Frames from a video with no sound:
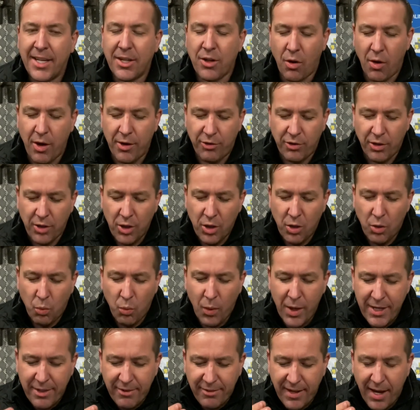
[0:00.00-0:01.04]
Guys,
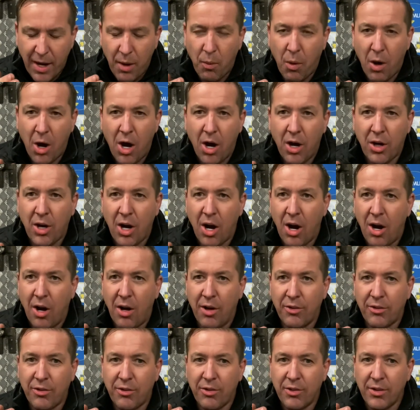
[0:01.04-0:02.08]
we sell our
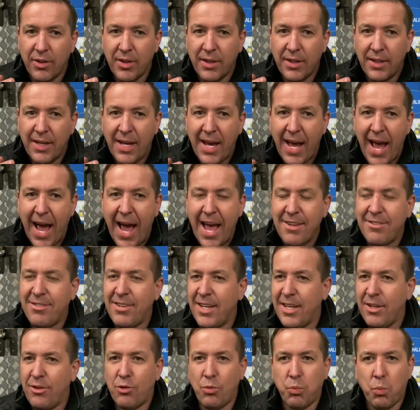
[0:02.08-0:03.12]
cars as
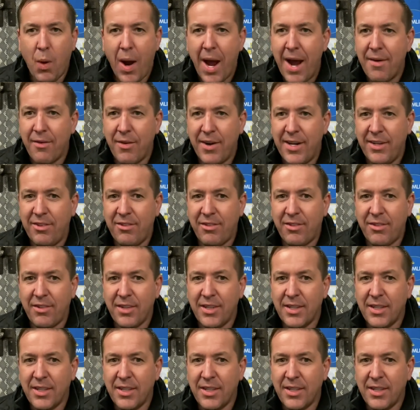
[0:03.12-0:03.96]
is, where is,